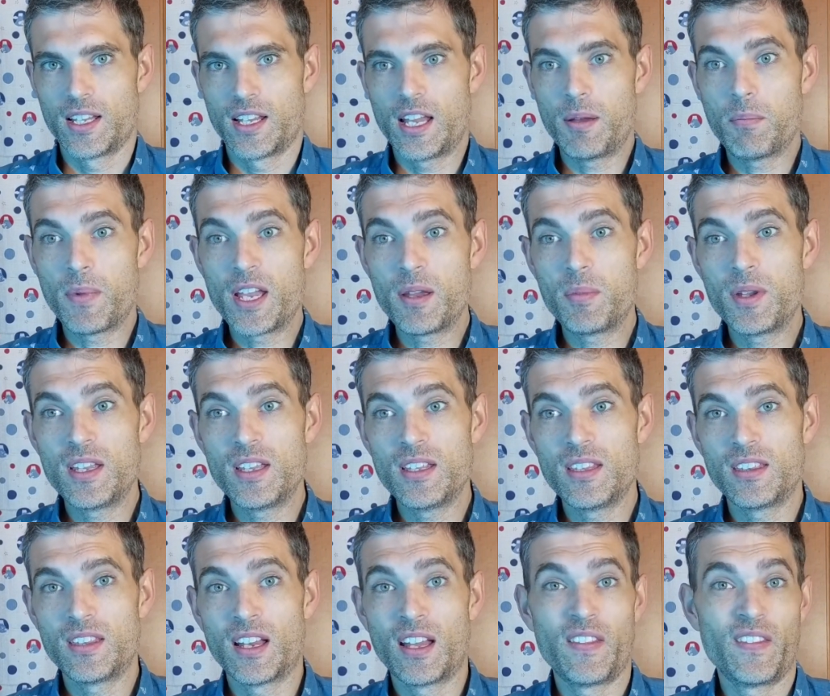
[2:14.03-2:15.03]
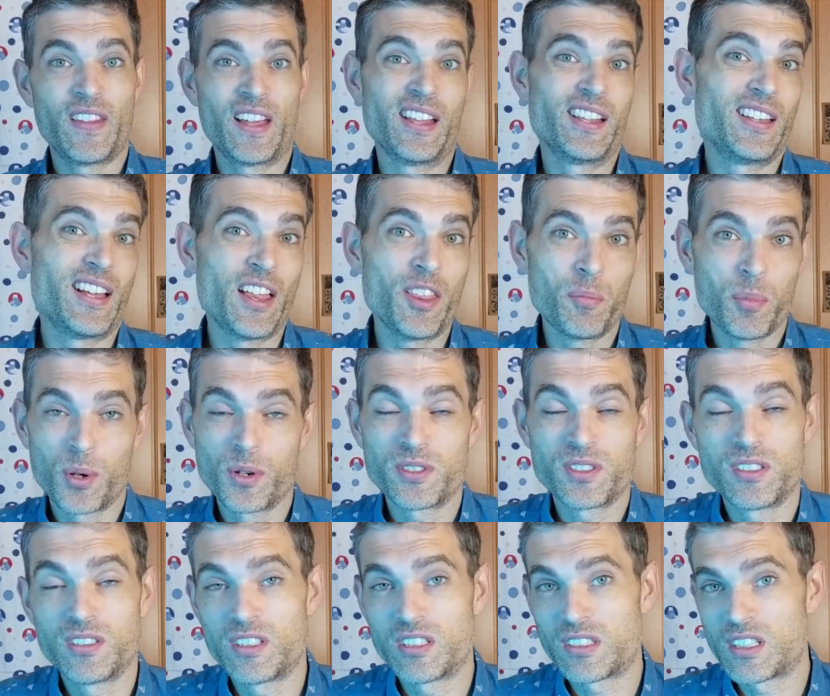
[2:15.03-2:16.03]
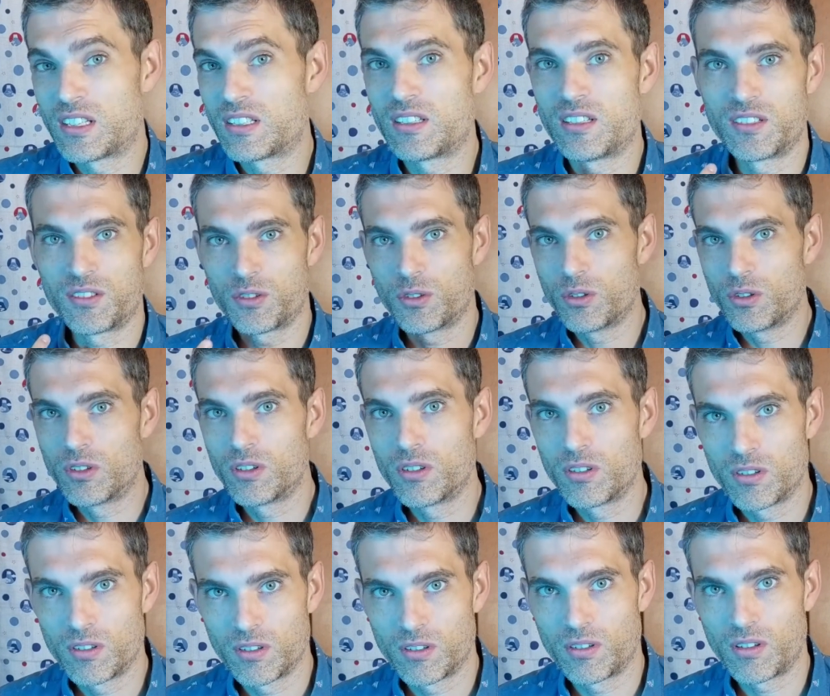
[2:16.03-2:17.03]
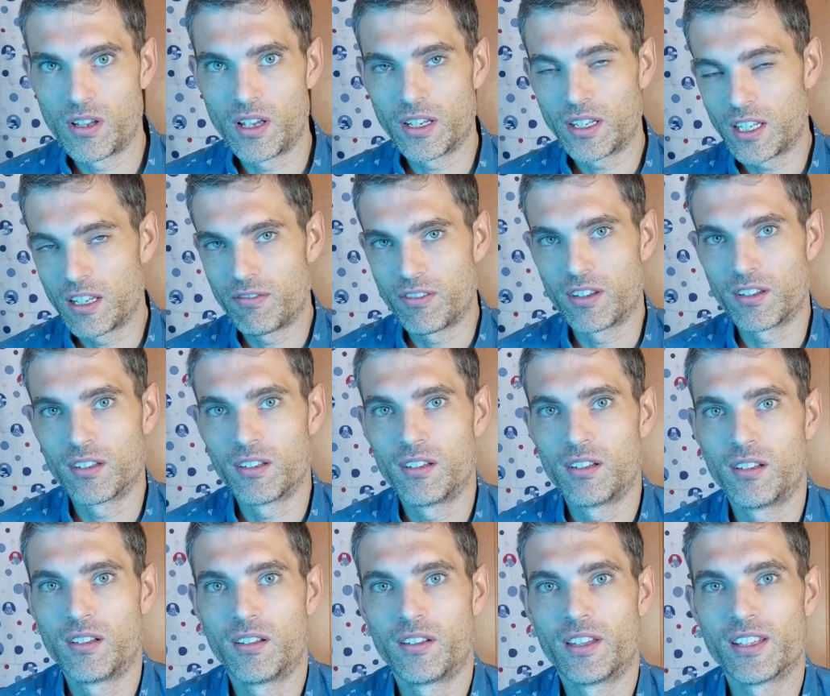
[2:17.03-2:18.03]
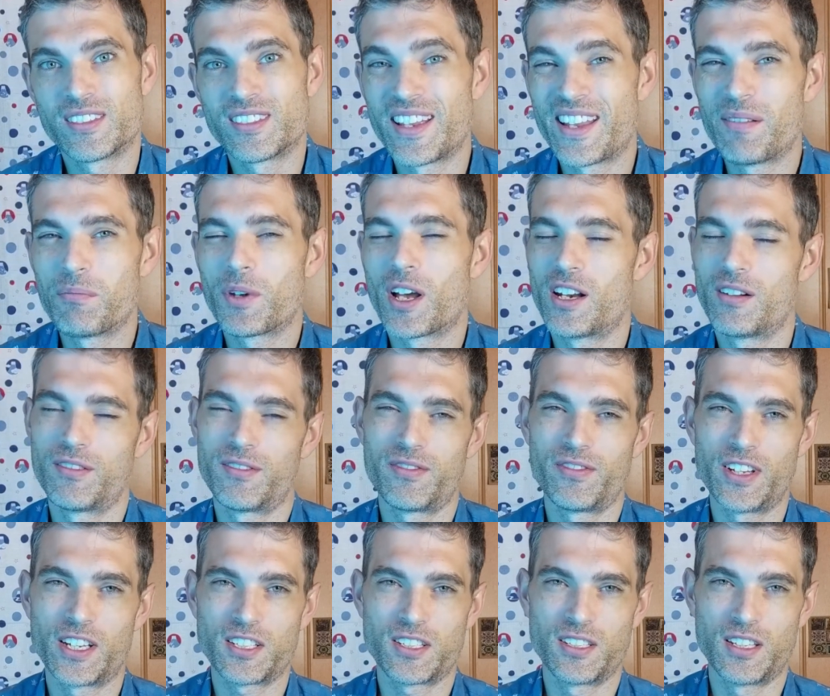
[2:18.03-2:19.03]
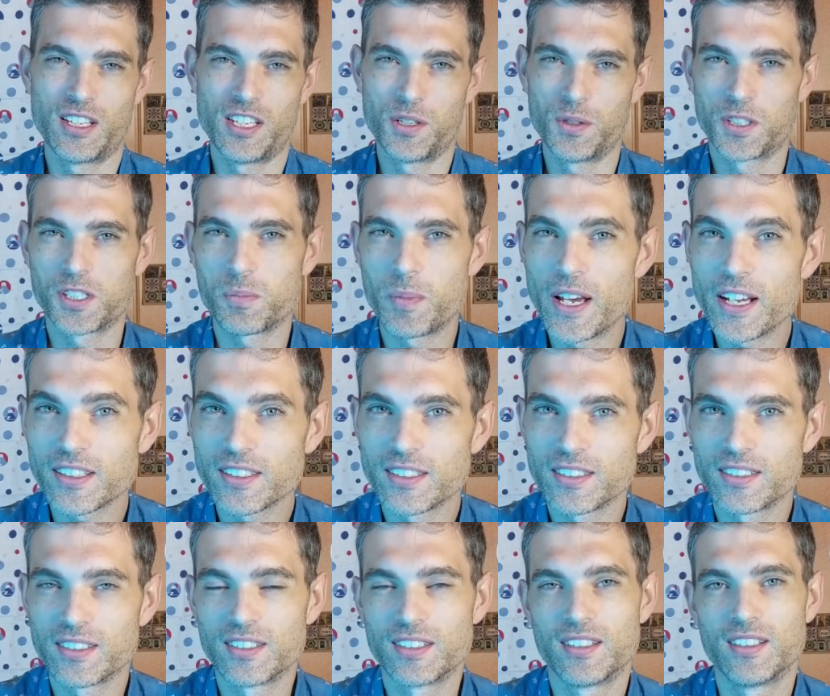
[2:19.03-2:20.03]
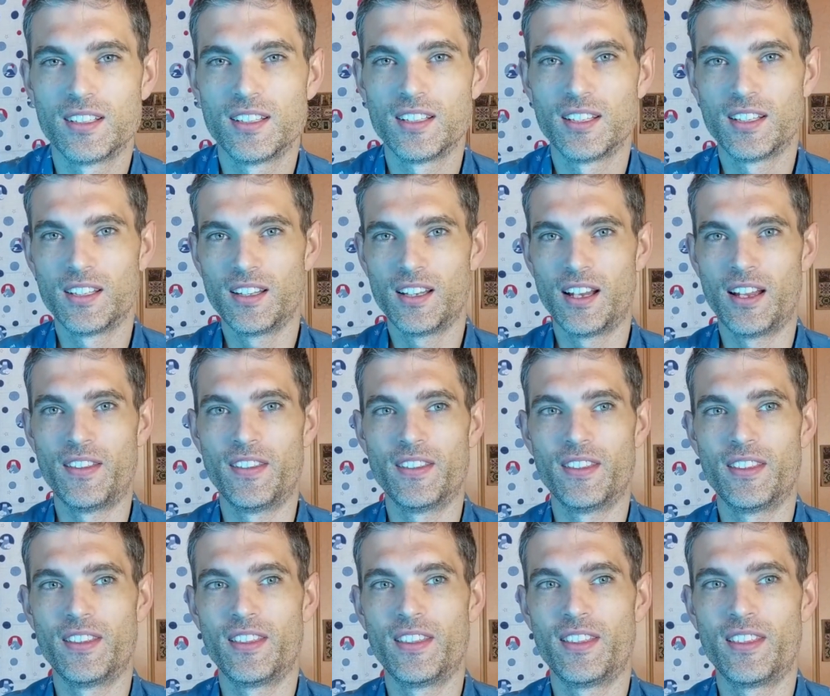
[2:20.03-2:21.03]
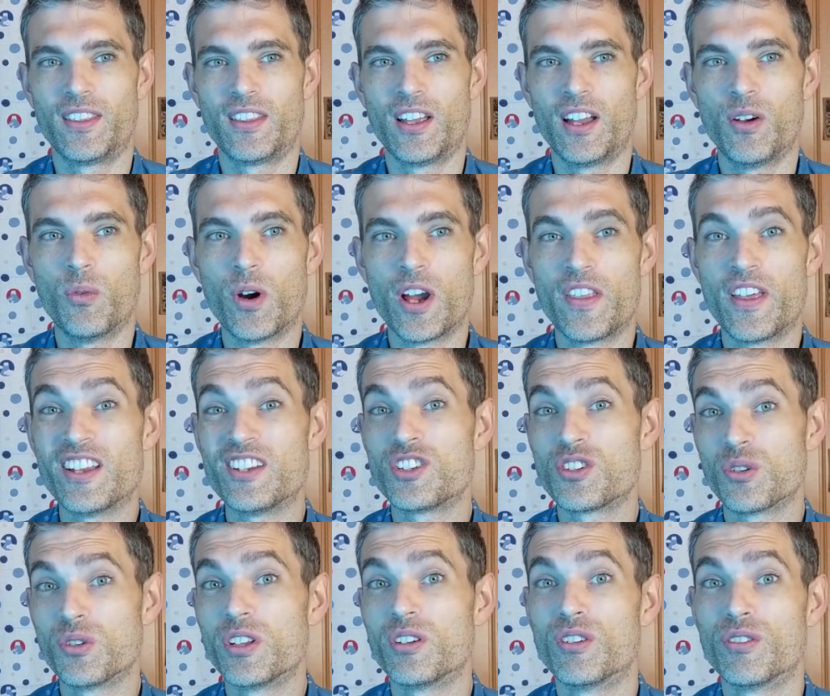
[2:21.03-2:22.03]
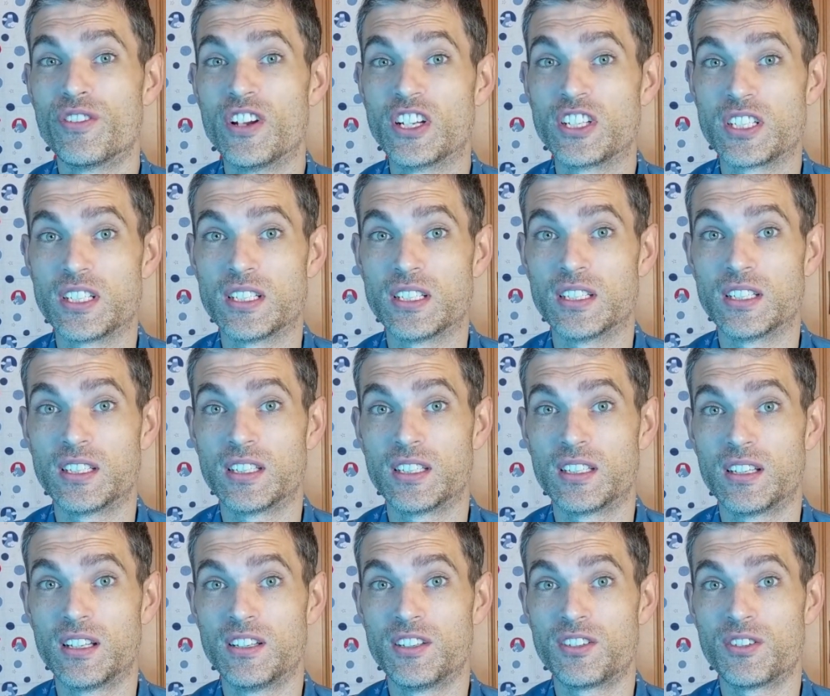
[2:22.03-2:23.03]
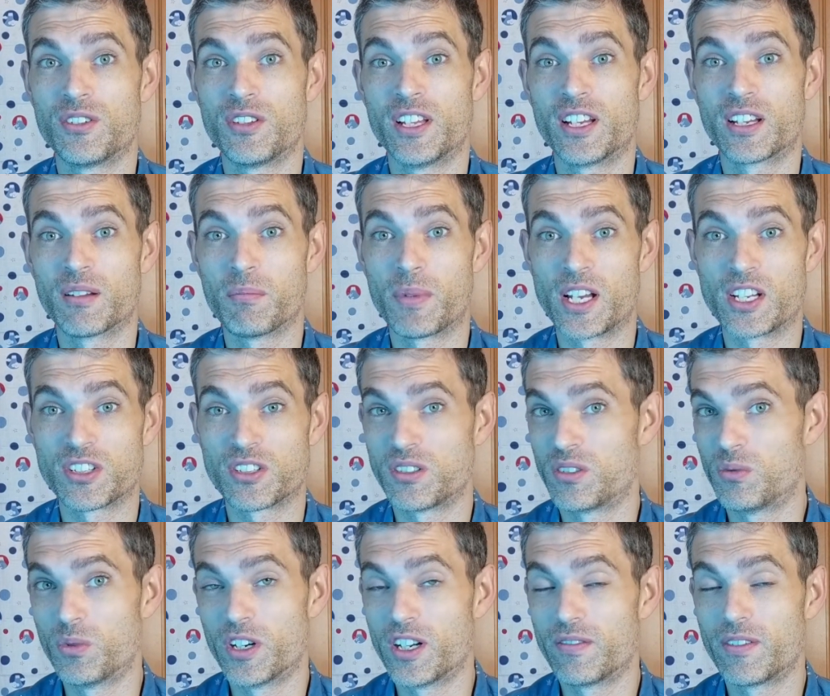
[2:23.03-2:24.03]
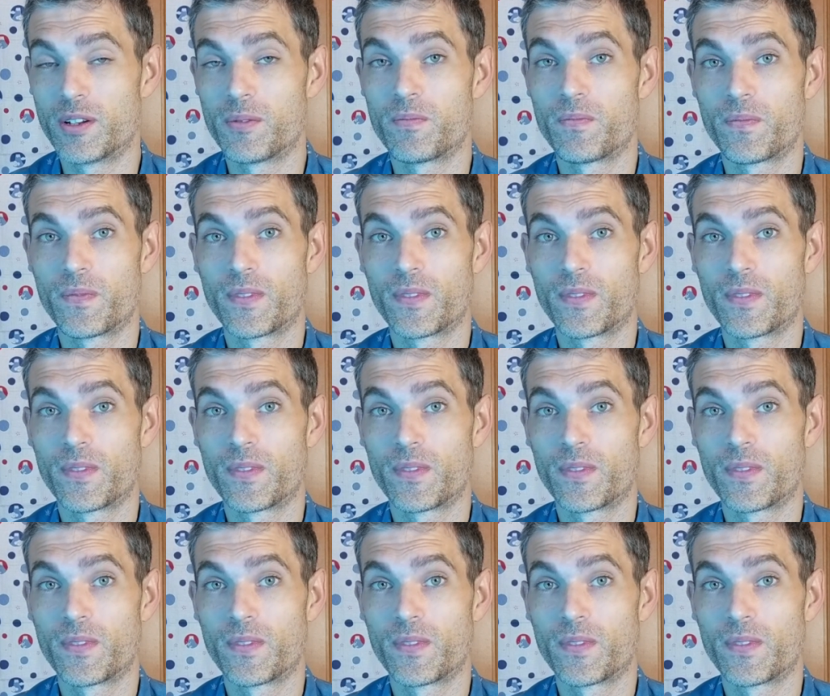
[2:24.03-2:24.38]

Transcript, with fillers: it may be that that other person just isn't as good at giving the same kind of affection that you expect, and the way they show their affection and show their compassion or whatever